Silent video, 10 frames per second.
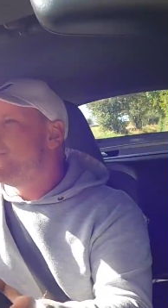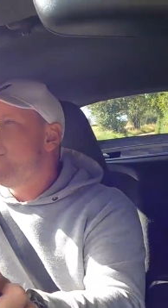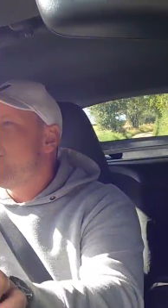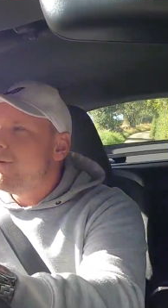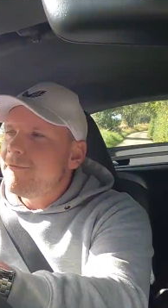would
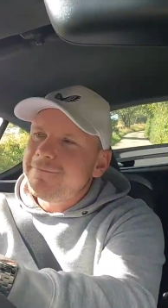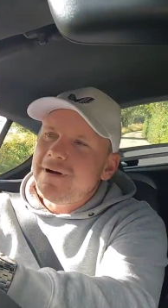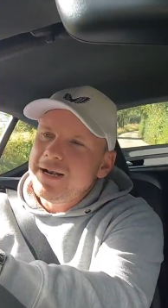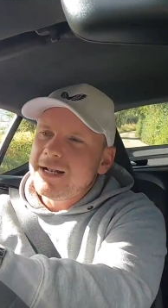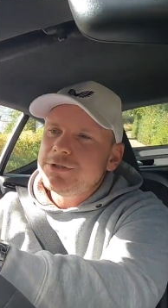be more of a
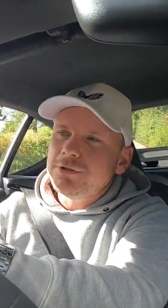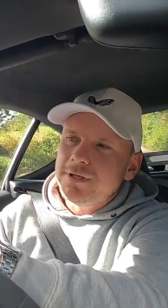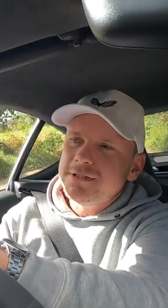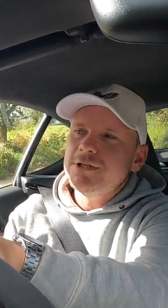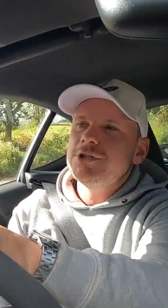financial
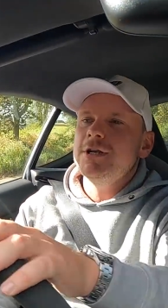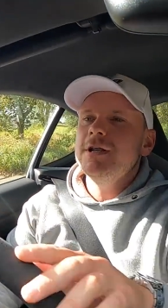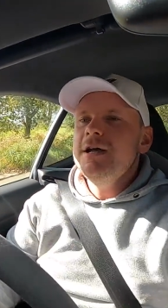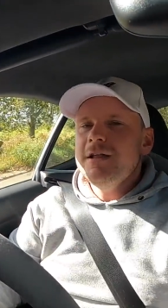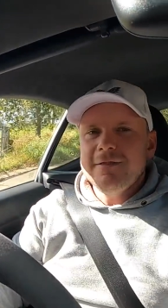
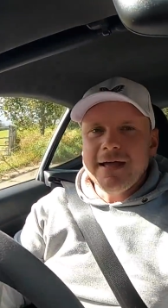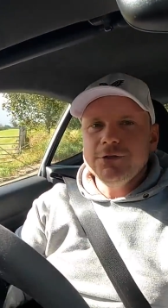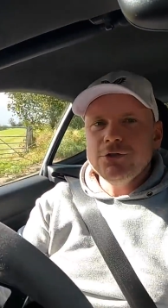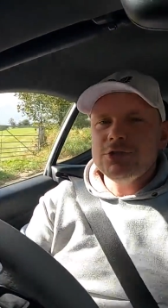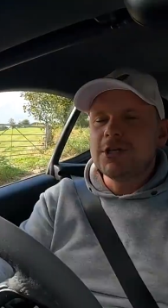decision
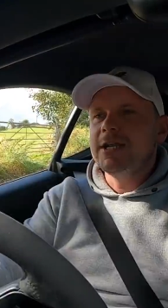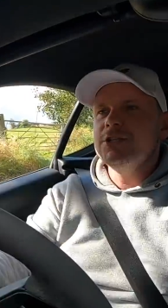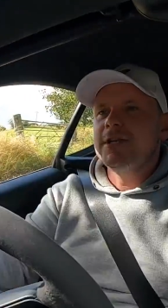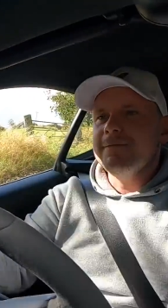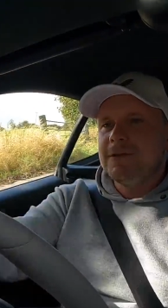than just
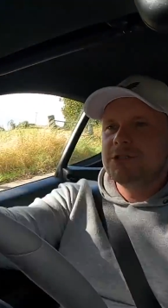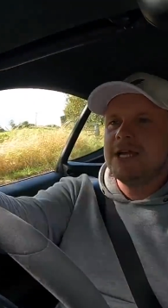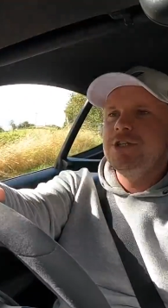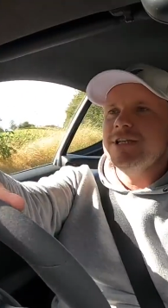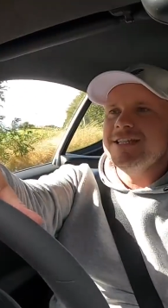changing it for
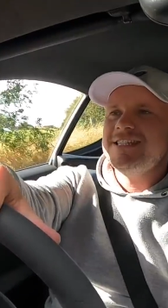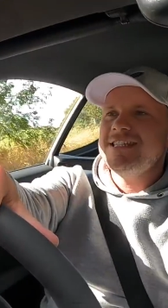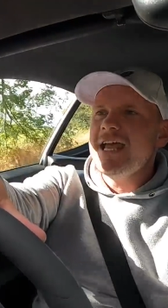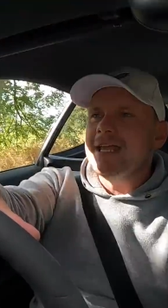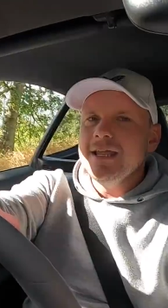changing its
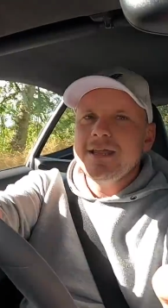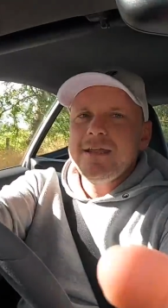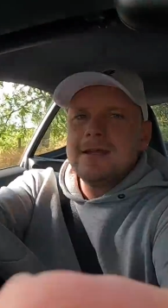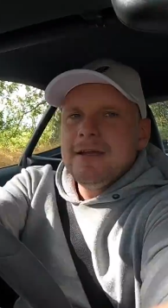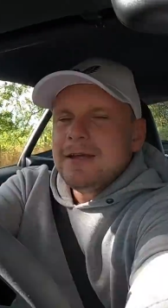sake.
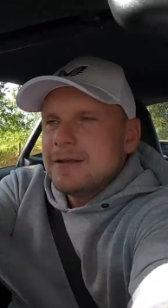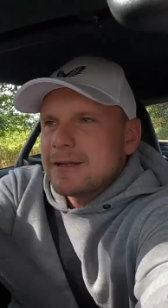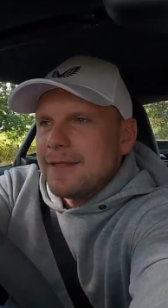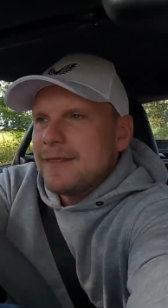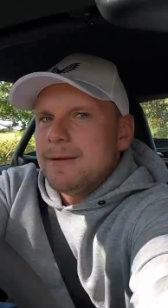
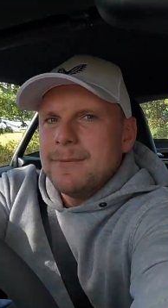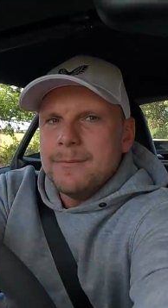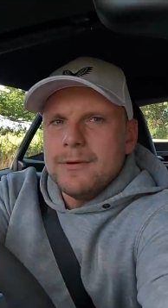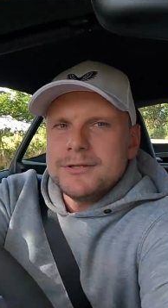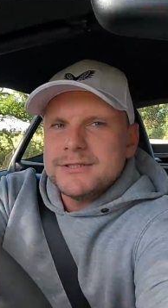Get that a bit
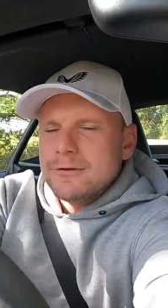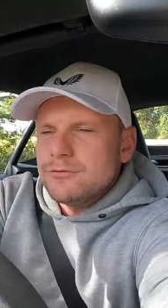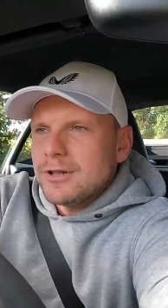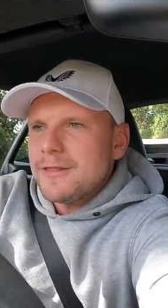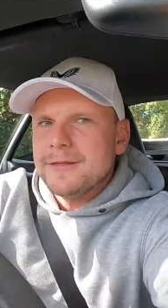more central, I